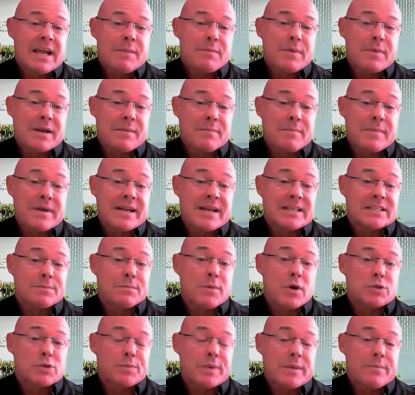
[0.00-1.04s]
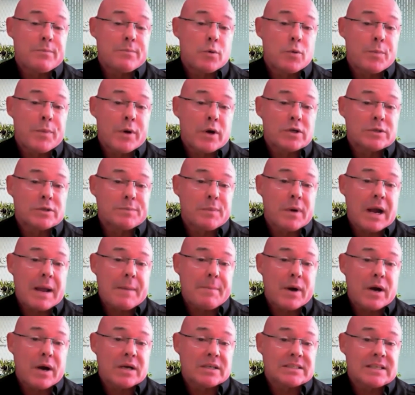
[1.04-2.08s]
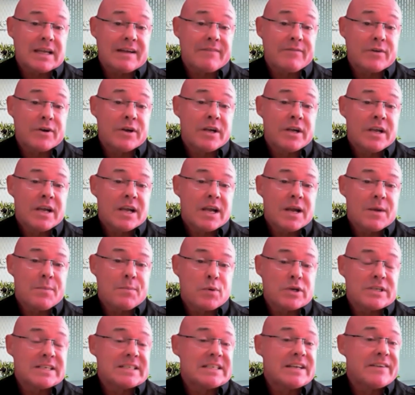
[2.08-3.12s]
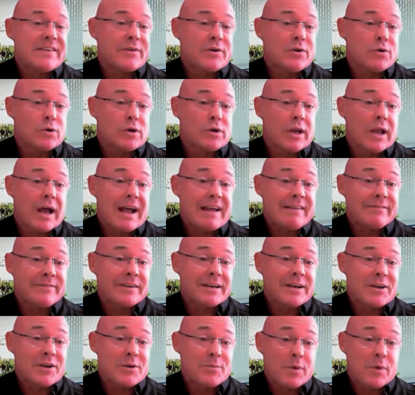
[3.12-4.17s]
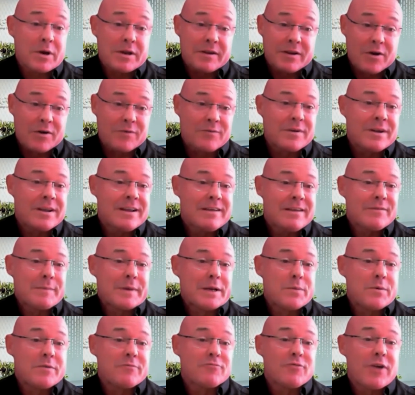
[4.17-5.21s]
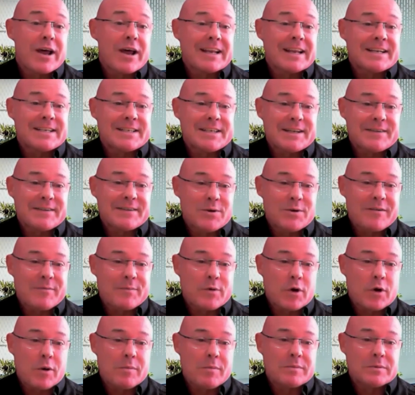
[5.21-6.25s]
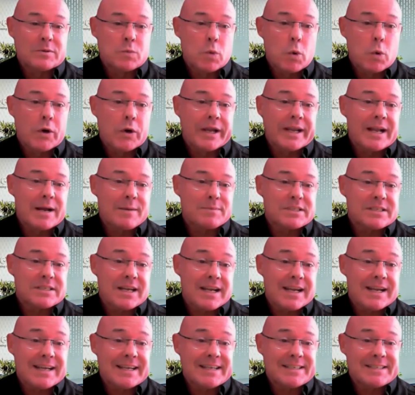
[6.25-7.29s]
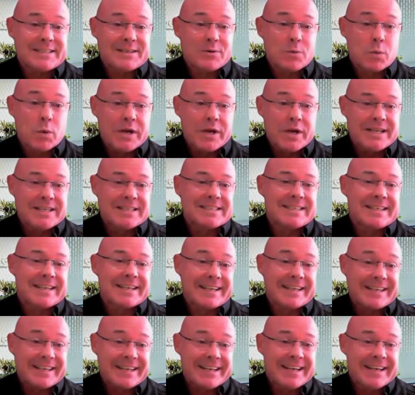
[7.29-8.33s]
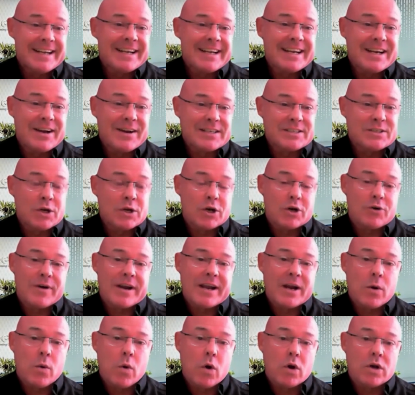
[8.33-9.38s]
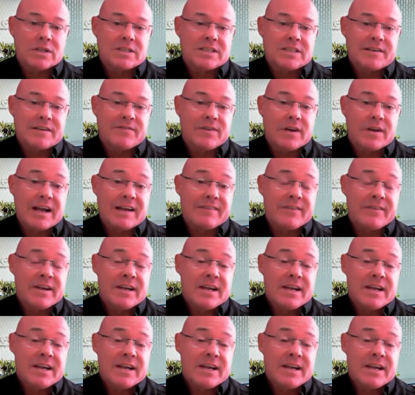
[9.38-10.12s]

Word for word: But it means most people post bypass have a, a pretty difficult life. You know, you probably got familiar with relatives who have problems walking upstairs and wheezing, and you know, it's not a great quality of life.